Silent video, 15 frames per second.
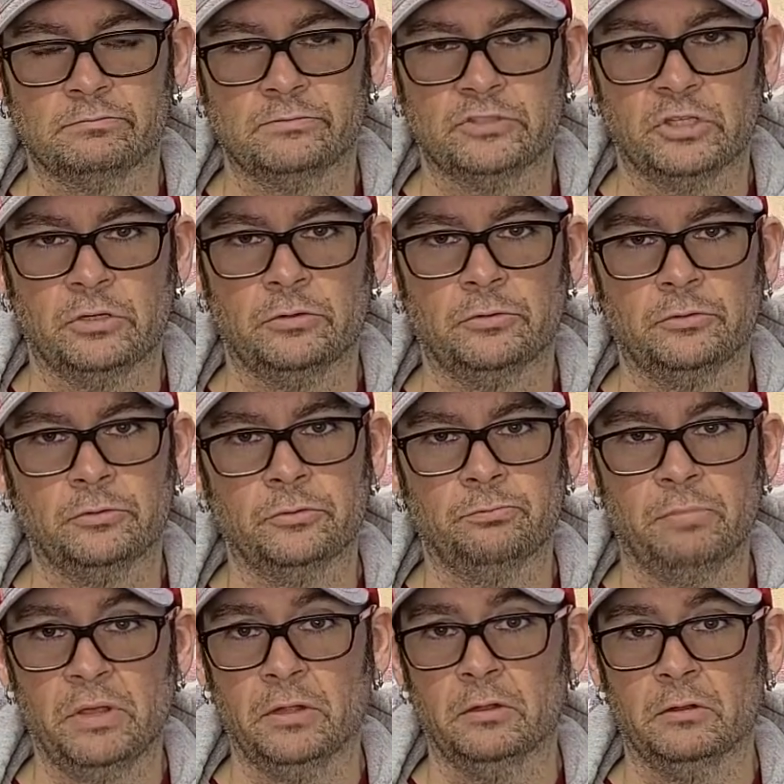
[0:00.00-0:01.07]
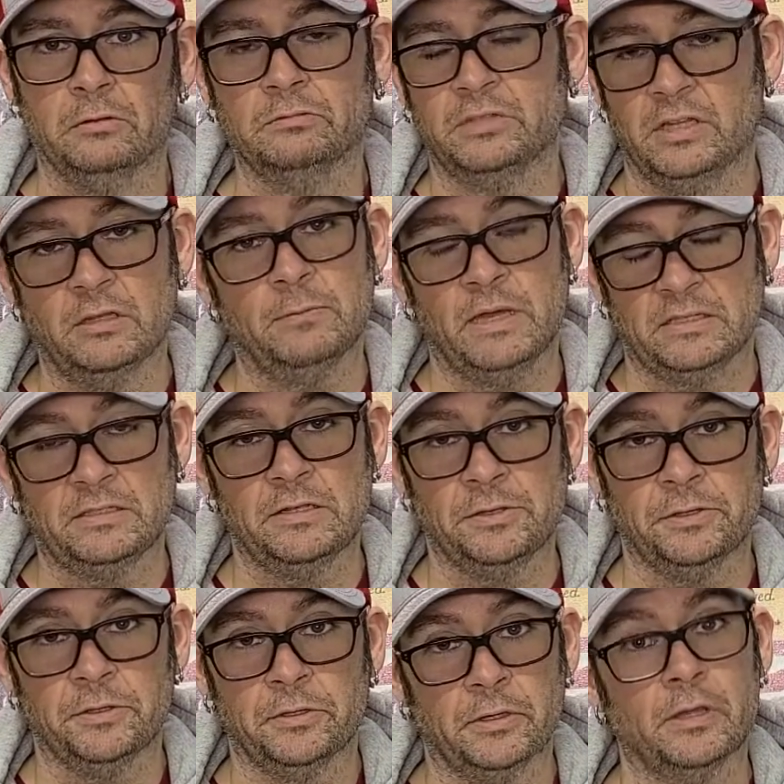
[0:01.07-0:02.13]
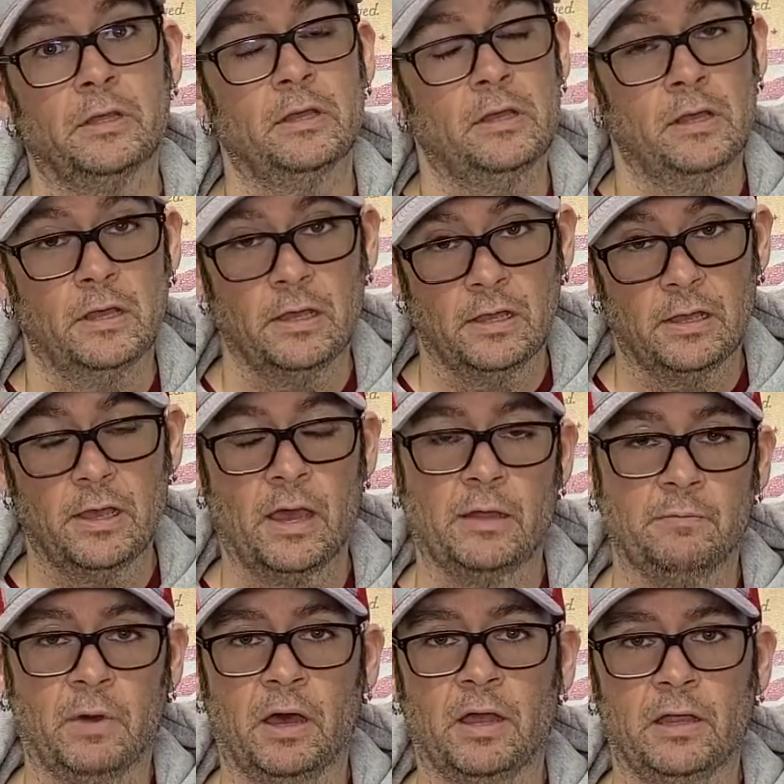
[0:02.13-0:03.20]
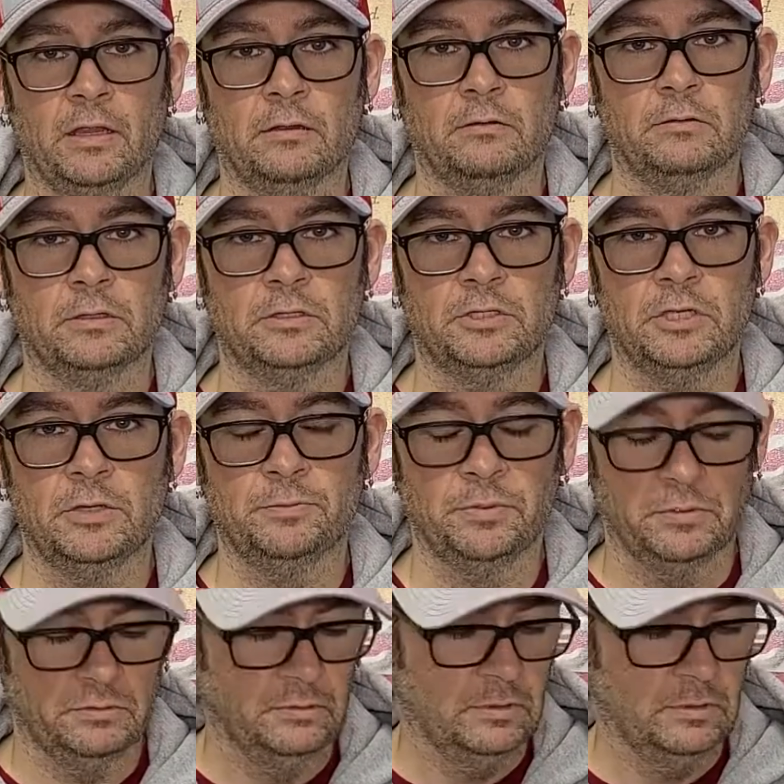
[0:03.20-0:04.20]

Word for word: So Bill did the best he could at buying the cheap